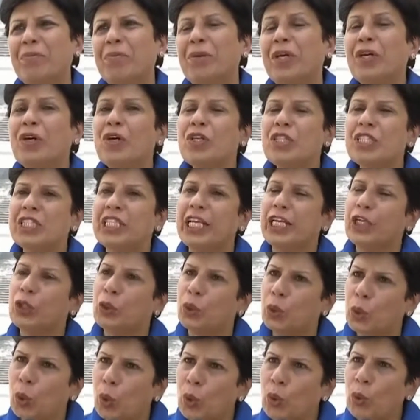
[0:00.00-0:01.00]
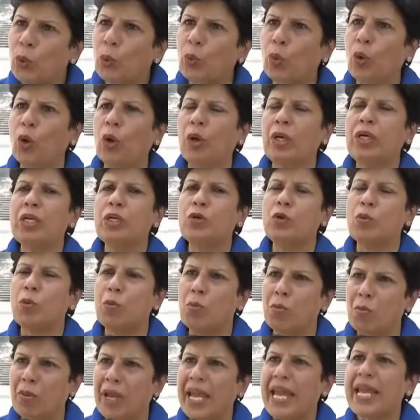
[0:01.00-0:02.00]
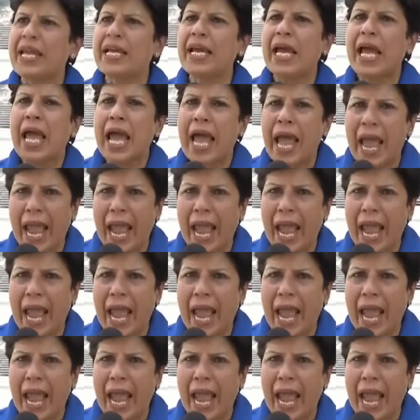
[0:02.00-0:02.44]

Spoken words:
because they don't want to make